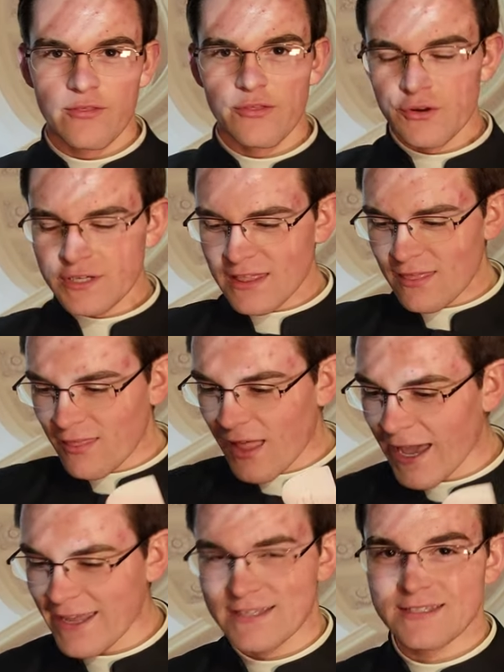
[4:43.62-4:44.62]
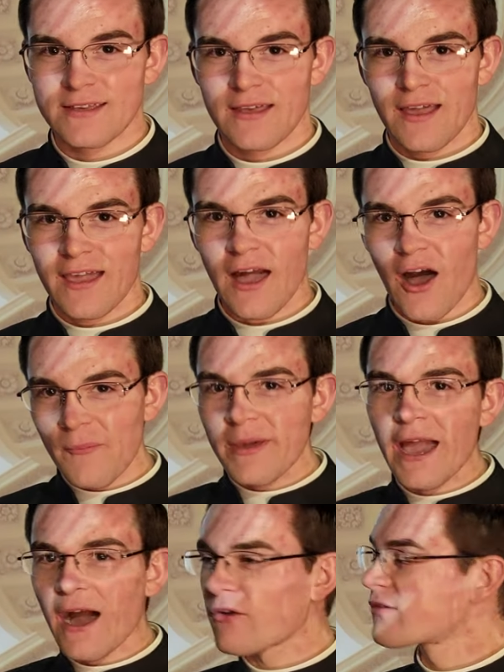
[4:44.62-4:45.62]
there's light
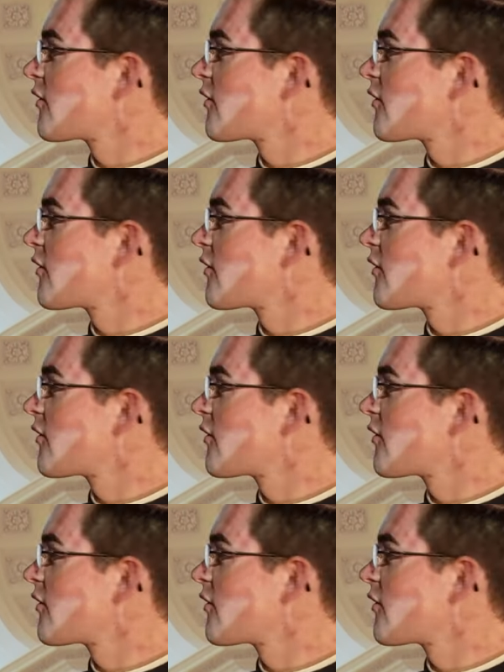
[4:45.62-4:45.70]
coming out